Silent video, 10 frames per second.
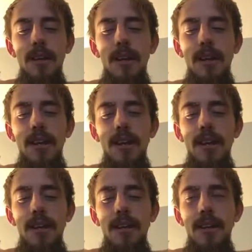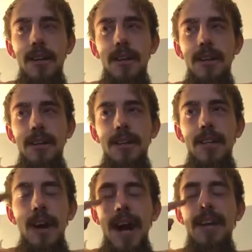and,
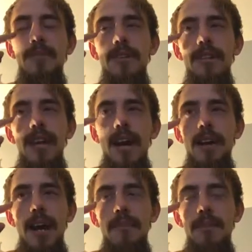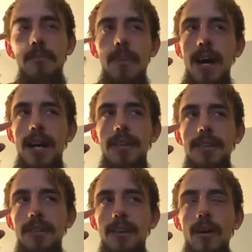I have the mind
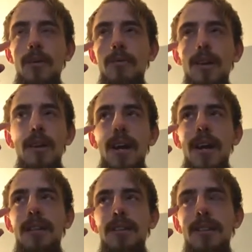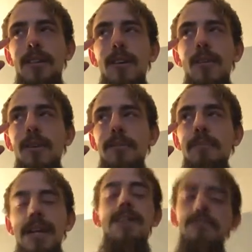to go, to go and
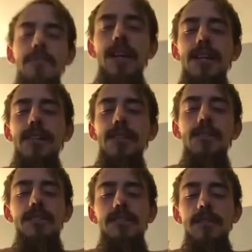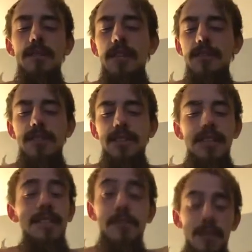make money doing something else, at
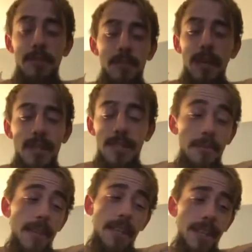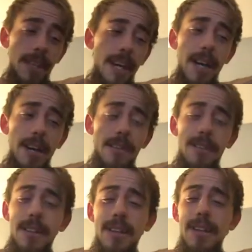least as much money as I'm making now.
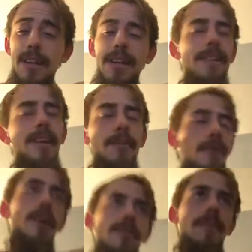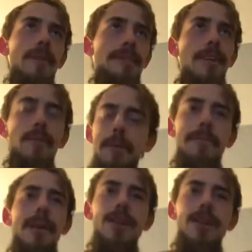And then I'm working for myself. I'm on my